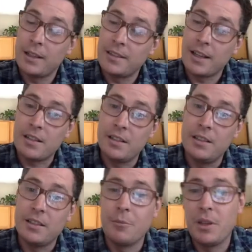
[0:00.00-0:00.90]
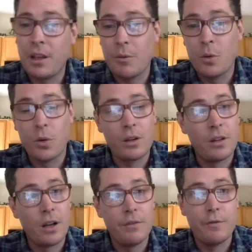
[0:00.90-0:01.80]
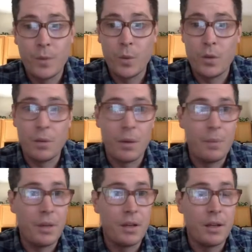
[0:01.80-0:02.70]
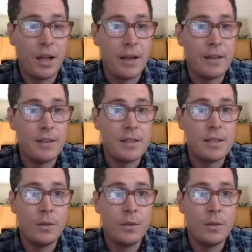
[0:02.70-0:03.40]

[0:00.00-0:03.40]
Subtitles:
That's actually something I've been working on for one of my big clients,